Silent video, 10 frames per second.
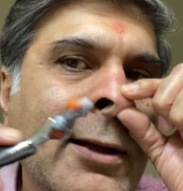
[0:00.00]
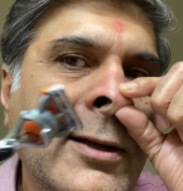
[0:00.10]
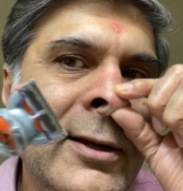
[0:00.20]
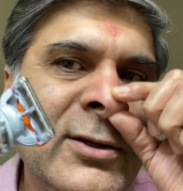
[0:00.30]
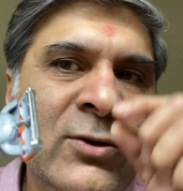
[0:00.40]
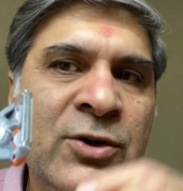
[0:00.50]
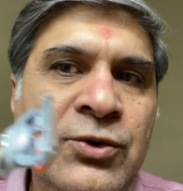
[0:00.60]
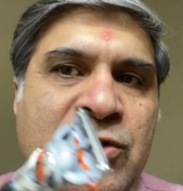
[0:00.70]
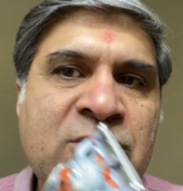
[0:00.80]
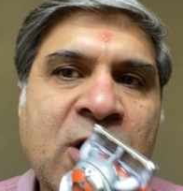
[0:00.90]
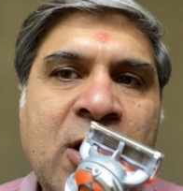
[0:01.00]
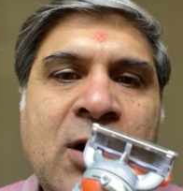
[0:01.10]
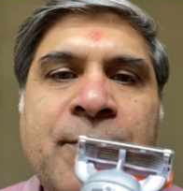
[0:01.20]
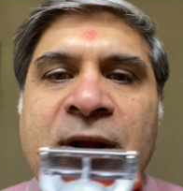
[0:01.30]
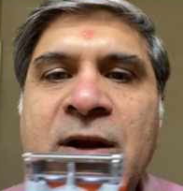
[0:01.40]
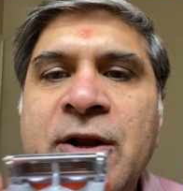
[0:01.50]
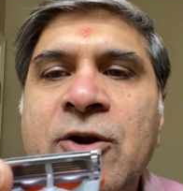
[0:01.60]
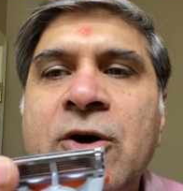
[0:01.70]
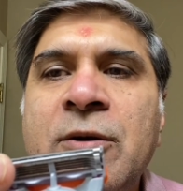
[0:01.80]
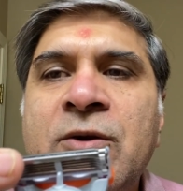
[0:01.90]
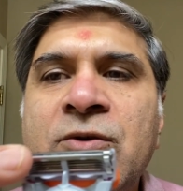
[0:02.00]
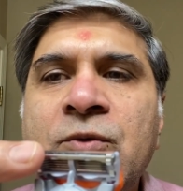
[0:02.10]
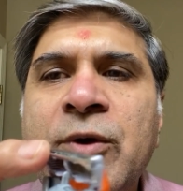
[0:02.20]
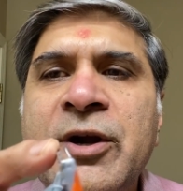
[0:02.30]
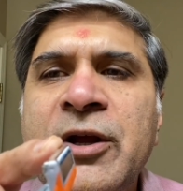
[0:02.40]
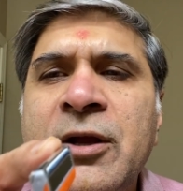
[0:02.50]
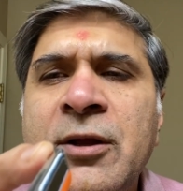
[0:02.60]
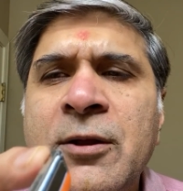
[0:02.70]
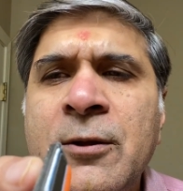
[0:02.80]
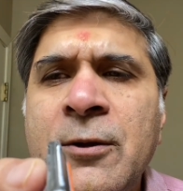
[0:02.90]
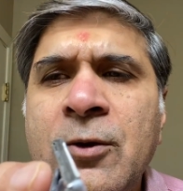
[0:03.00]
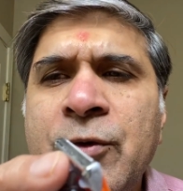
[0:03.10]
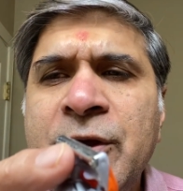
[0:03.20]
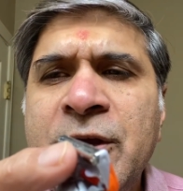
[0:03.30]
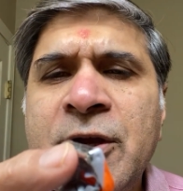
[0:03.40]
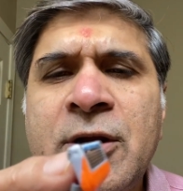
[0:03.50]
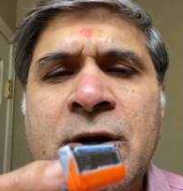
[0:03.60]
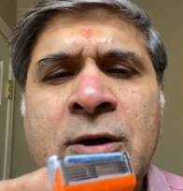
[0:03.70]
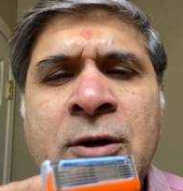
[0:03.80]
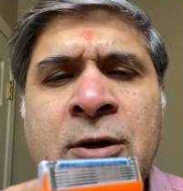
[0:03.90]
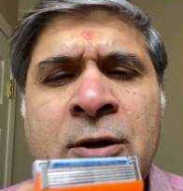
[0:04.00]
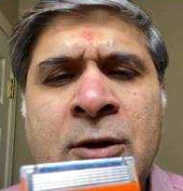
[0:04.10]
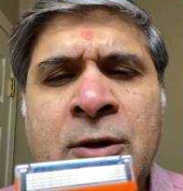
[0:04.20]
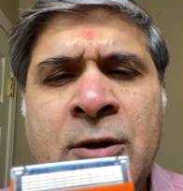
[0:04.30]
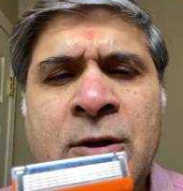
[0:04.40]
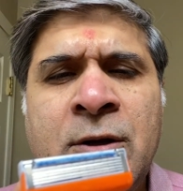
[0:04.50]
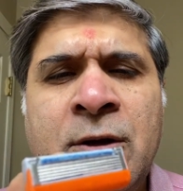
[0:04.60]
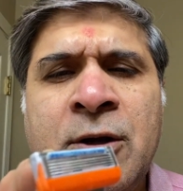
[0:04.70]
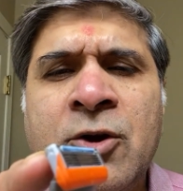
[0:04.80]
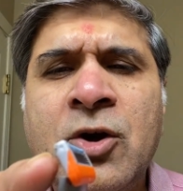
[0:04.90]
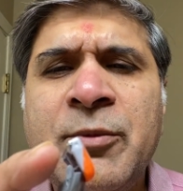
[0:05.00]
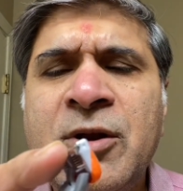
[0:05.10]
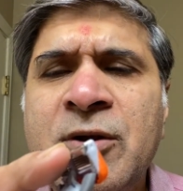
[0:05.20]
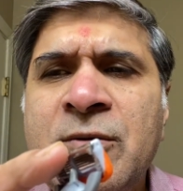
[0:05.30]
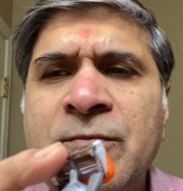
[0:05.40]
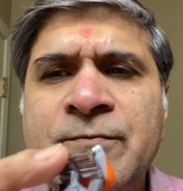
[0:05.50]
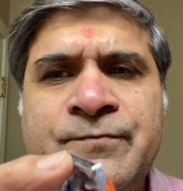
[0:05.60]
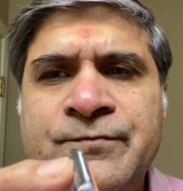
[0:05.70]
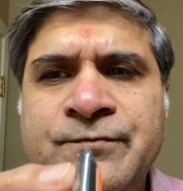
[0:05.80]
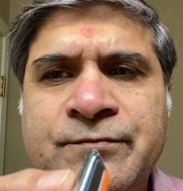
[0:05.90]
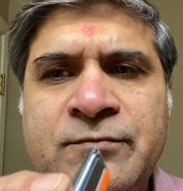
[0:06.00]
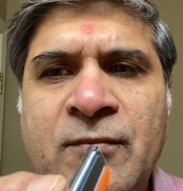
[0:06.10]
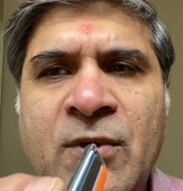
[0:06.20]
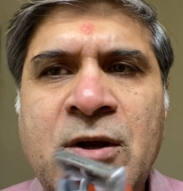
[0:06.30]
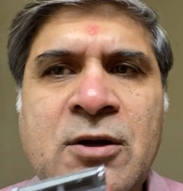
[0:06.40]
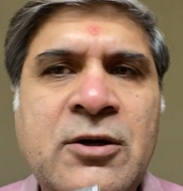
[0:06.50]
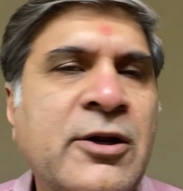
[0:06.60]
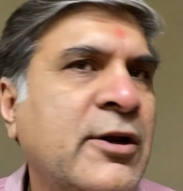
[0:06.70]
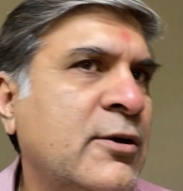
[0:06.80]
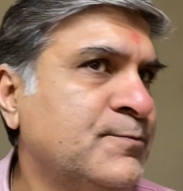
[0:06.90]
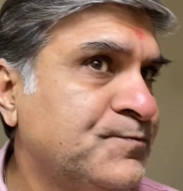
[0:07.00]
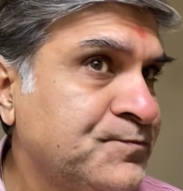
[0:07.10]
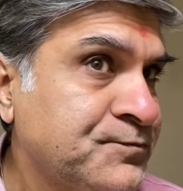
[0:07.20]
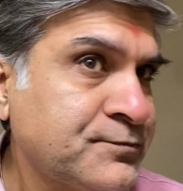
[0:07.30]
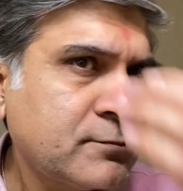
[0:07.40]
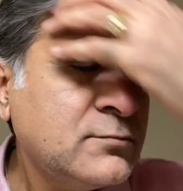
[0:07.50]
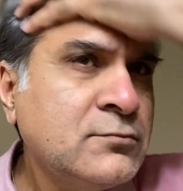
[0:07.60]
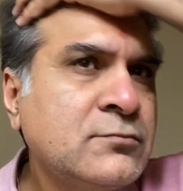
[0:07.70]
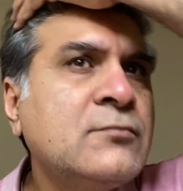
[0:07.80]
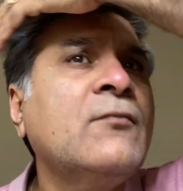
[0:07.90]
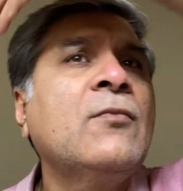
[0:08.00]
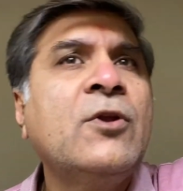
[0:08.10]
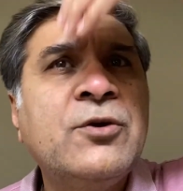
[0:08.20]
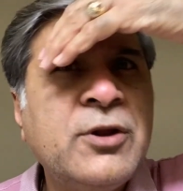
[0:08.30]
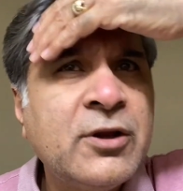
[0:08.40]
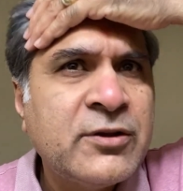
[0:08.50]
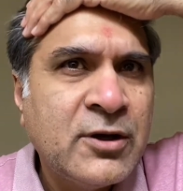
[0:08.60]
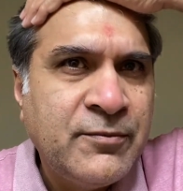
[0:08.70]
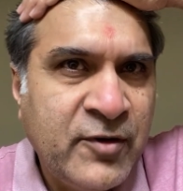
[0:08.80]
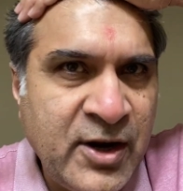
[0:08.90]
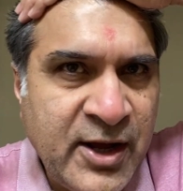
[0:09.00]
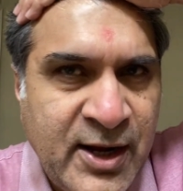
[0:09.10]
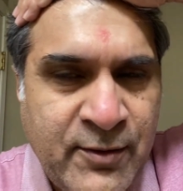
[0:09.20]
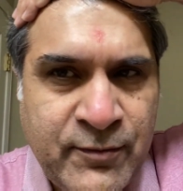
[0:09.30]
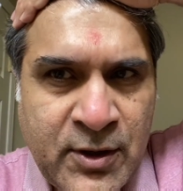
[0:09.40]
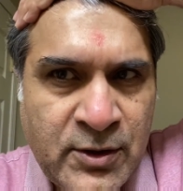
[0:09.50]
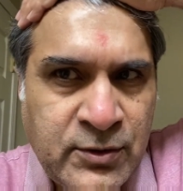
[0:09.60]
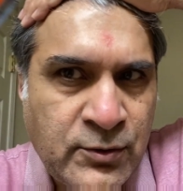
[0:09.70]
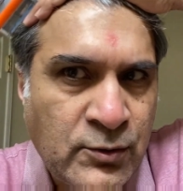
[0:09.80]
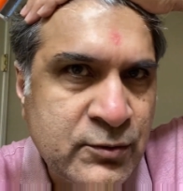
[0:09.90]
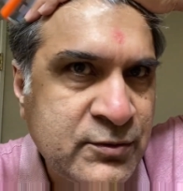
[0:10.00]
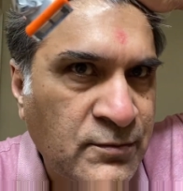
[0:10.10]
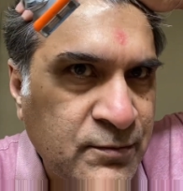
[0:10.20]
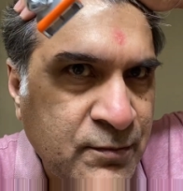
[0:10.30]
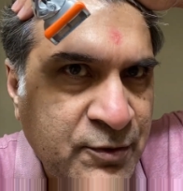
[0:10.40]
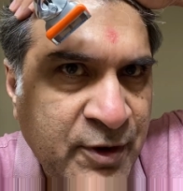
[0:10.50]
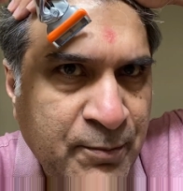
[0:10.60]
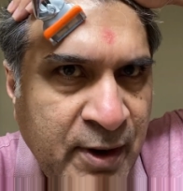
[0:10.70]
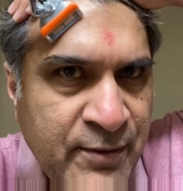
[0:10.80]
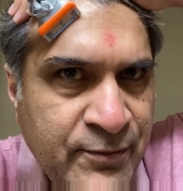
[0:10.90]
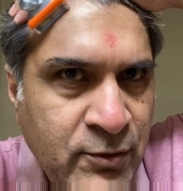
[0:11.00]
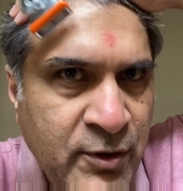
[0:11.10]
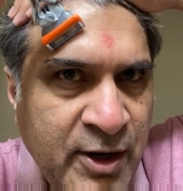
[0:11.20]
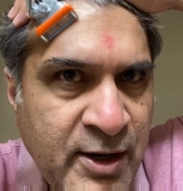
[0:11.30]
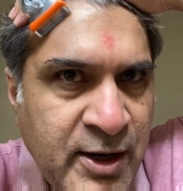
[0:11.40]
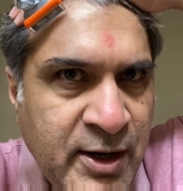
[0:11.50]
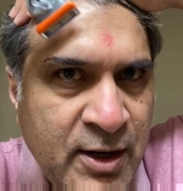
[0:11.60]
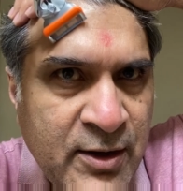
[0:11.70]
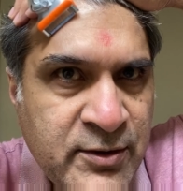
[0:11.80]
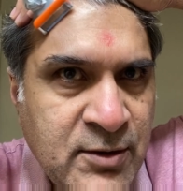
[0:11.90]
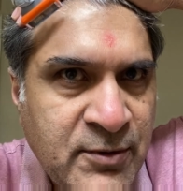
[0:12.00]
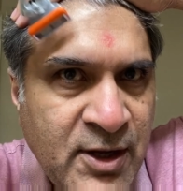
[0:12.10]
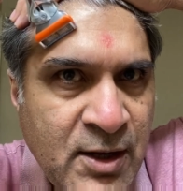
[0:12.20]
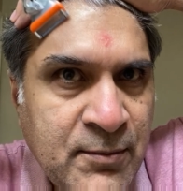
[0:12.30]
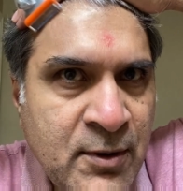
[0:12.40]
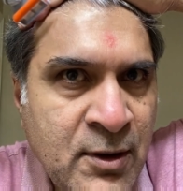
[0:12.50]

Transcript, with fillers: it's not too sharp and you know and it's very over here you know I mean little unique stuff when I have uh, to trim my forehead hair sometime